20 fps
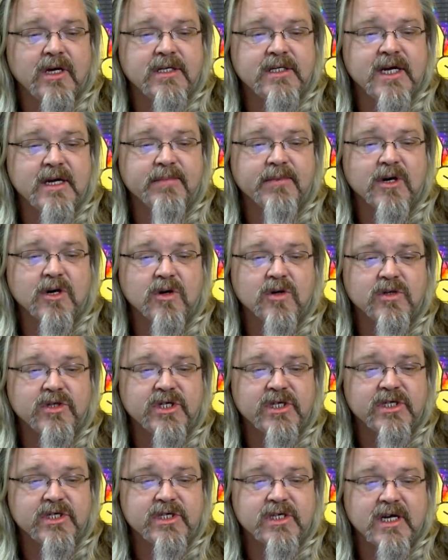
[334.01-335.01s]
TEPCO
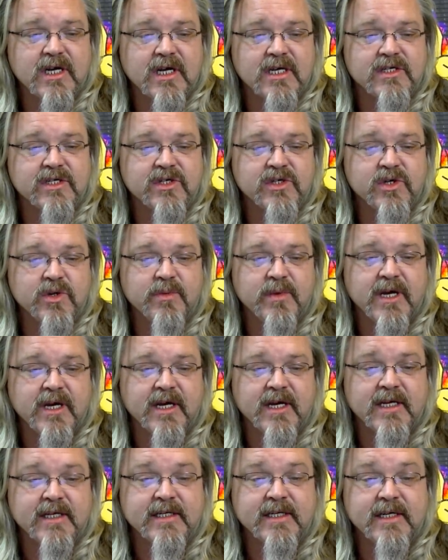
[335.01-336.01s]
just
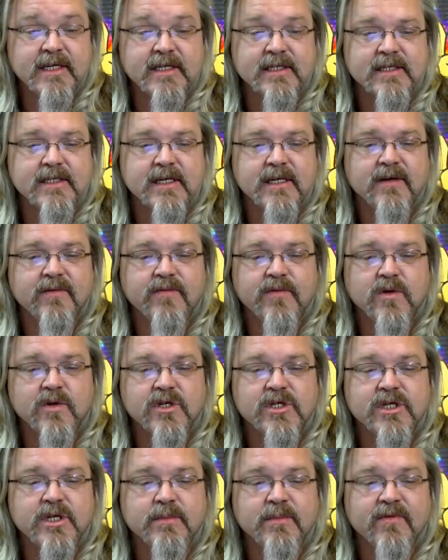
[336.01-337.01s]
assuming it didn't,
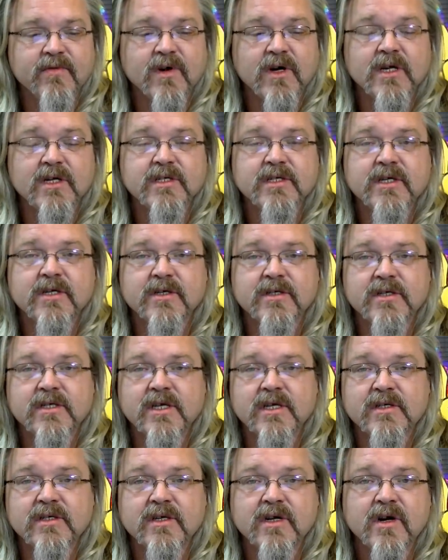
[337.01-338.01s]
Fukushima volunteer
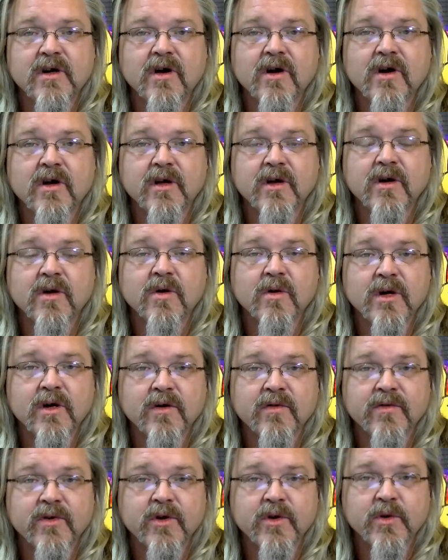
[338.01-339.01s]
says in an audio
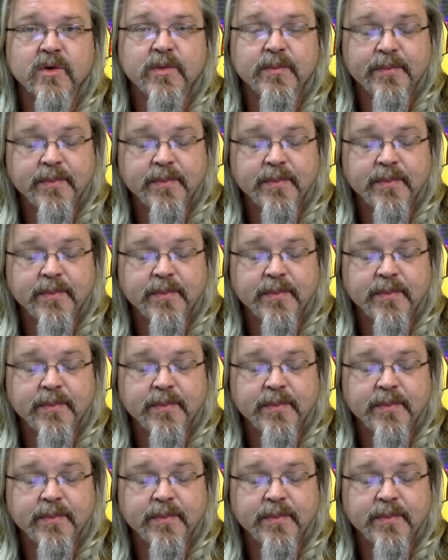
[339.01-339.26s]
interview.